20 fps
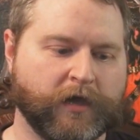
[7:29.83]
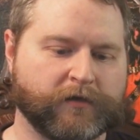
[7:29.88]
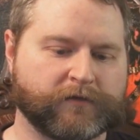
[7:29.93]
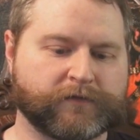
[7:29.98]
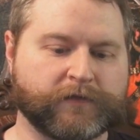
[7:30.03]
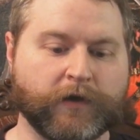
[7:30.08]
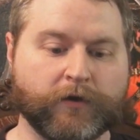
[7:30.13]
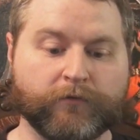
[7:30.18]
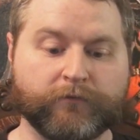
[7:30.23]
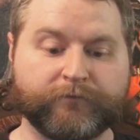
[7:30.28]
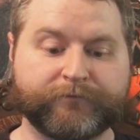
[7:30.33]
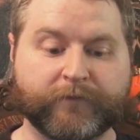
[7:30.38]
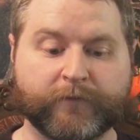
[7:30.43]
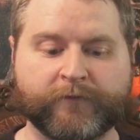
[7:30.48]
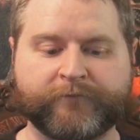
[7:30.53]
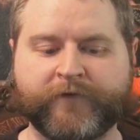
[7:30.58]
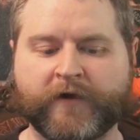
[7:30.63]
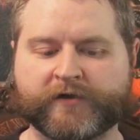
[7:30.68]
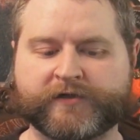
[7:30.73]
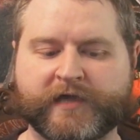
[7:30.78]
So, from
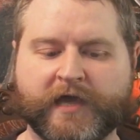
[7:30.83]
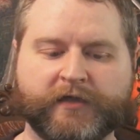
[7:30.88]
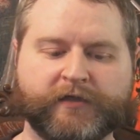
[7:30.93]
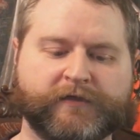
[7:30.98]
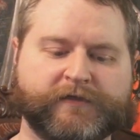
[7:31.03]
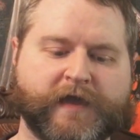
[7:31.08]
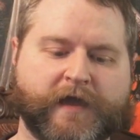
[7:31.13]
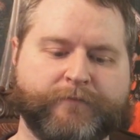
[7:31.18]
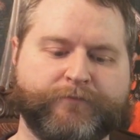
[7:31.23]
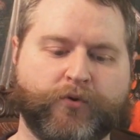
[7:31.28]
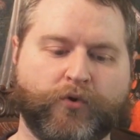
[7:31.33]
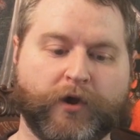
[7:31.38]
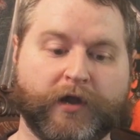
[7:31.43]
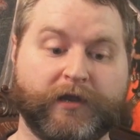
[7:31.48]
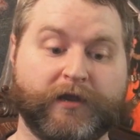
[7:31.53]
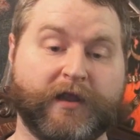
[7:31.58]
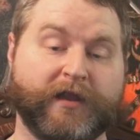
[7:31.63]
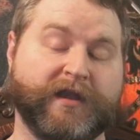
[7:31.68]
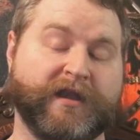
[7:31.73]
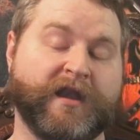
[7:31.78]
a functionality
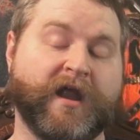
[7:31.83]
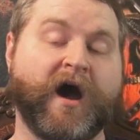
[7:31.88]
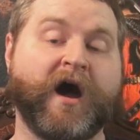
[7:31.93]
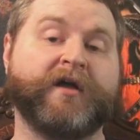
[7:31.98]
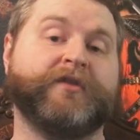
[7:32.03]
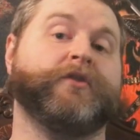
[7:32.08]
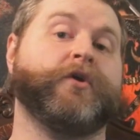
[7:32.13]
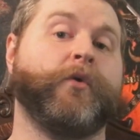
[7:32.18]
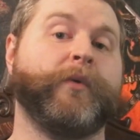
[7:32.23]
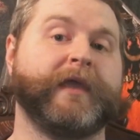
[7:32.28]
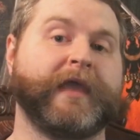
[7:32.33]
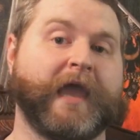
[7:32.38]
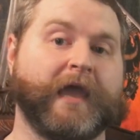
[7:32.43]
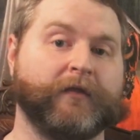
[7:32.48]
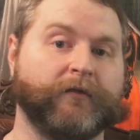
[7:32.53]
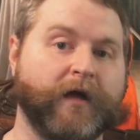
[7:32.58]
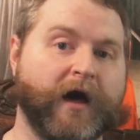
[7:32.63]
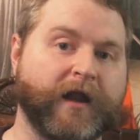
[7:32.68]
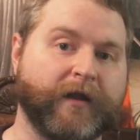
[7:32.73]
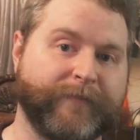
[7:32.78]
standpoint, not knowing a
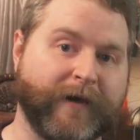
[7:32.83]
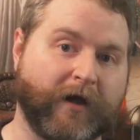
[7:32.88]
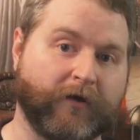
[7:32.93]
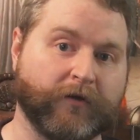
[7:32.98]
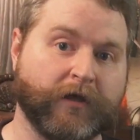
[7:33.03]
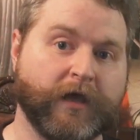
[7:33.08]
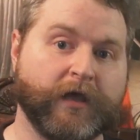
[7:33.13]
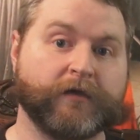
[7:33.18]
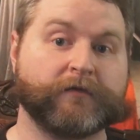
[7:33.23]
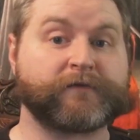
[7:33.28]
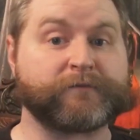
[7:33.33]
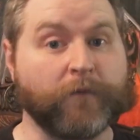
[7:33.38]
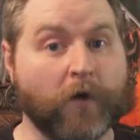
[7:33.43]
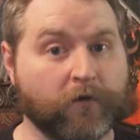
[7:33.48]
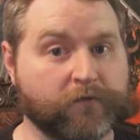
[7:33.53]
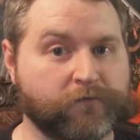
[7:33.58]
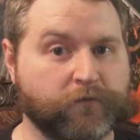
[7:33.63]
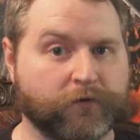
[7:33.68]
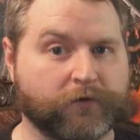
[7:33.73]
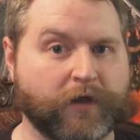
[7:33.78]
lot about
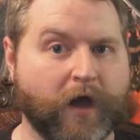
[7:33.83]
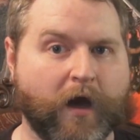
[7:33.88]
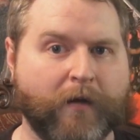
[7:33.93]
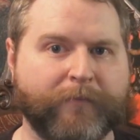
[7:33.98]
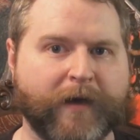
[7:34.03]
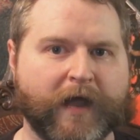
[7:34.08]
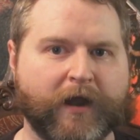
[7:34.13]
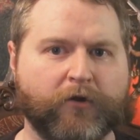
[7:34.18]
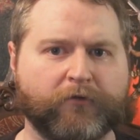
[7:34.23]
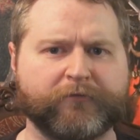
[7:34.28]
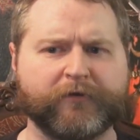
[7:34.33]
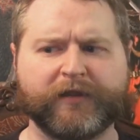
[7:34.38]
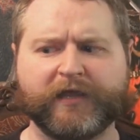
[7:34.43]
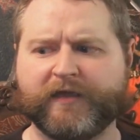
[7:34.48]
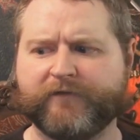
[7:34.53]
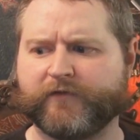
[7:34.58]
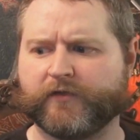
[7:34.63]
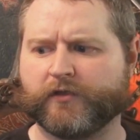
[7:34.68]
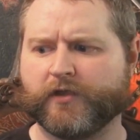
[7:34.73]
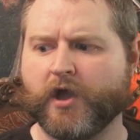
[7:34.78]
small sword combat, or really
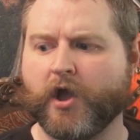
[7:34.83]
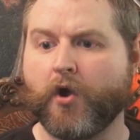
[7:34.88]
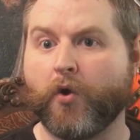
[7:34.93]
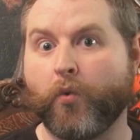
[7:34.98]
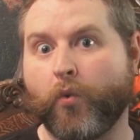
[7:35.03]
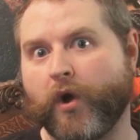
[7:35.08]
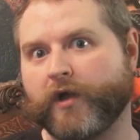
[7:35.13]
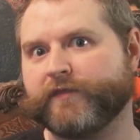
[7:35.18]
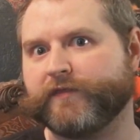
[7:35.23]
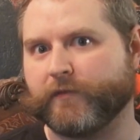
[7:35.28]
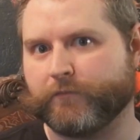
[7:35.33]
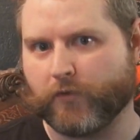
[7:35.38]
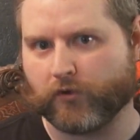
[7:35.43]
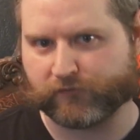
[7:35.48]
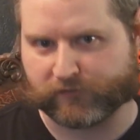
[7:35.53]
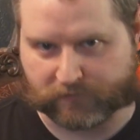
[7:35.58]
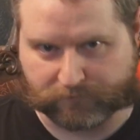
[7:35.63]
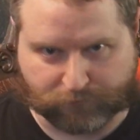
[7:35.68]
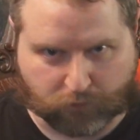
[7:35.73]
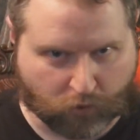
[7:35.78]
even what the
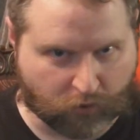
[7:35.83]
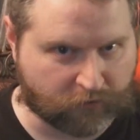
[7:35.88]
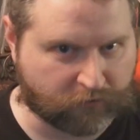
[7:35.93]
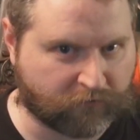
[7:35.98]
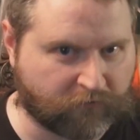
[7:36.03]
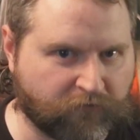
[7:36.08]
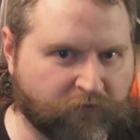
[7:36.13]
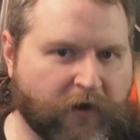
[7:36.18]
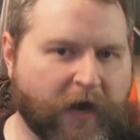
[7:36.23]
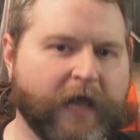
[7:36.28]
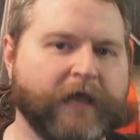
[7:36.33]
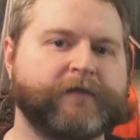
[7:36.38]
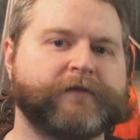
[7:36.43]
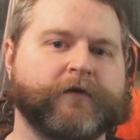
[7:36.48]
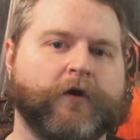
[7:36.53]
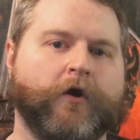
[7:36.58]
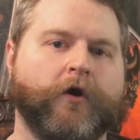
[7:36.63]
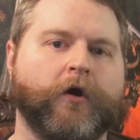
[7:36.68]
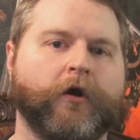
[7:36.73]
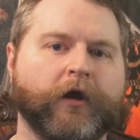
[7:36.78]
most important
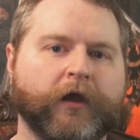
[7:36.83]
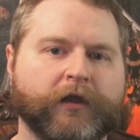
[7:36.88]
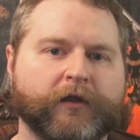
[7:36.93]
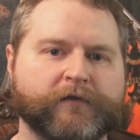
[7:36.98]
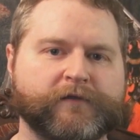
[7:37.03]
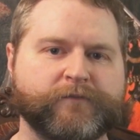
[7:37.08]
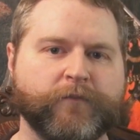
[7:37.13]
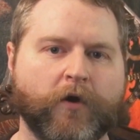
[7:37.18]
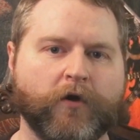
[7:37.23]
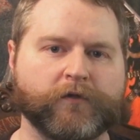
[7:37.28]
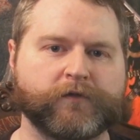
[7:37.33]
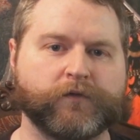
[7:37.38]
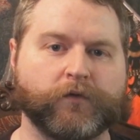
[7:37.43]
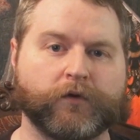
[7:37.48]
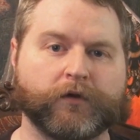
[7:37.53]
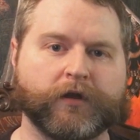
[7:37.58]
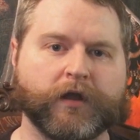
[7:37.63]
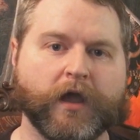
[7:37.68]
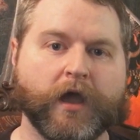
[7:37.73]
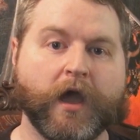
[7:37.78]
traits are in a small
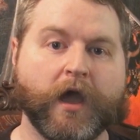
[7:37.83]
sword,